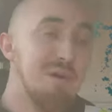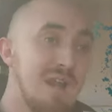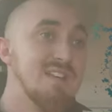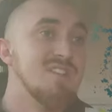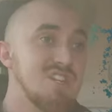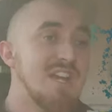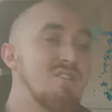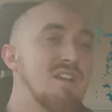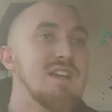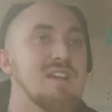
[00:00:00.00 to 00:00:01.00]
play
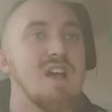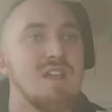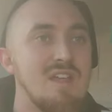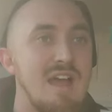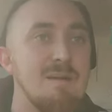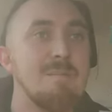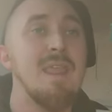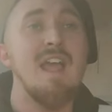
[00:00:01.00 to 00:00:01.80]
degenerately like that,